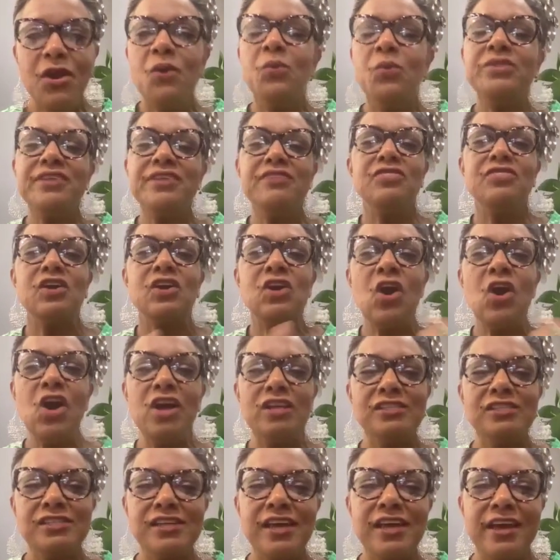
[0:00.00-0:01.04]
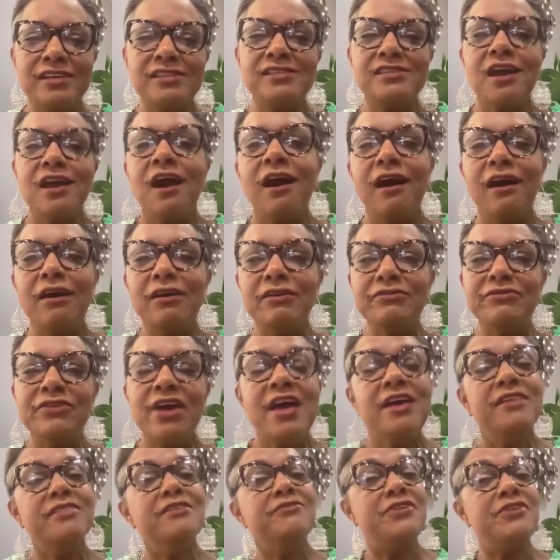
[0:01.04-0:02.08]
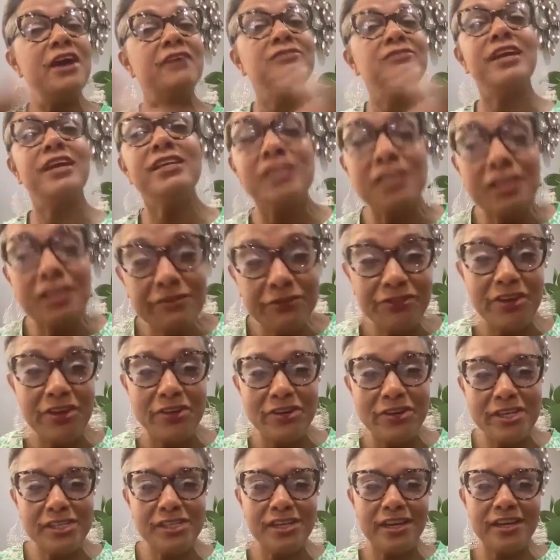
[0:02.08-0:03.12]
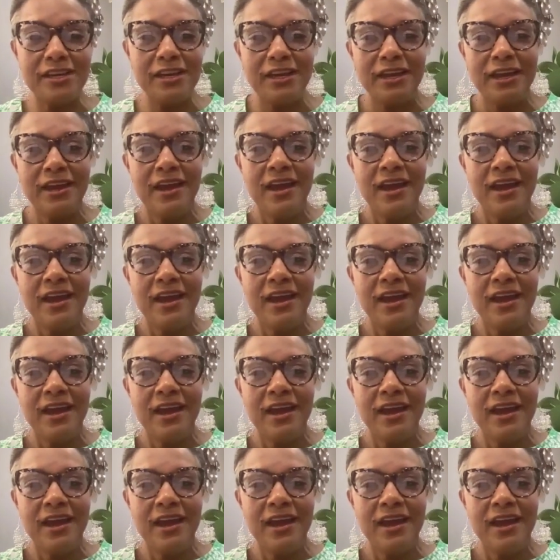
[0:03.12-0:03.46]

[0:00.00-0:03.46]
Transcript: within the context of the foundation flourishing.